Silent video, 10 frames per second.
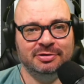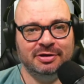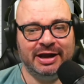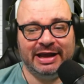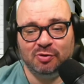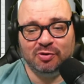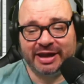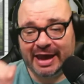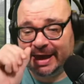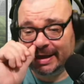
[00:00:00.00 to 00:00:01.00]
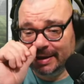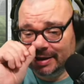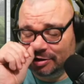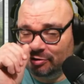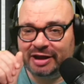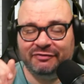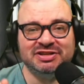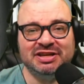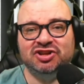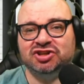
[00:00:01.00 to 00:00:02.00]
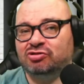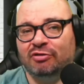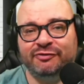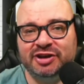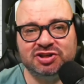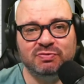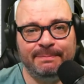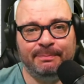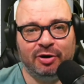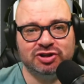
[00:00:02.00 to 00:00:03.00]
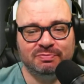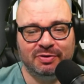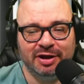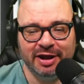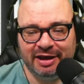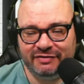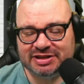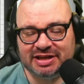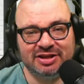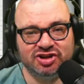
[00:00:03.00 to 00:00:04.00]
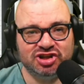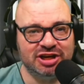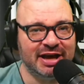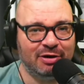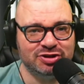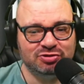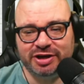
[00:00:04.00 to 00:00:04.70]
And I don't care, if it's in the scruffiest way possible, if it's in the shithousery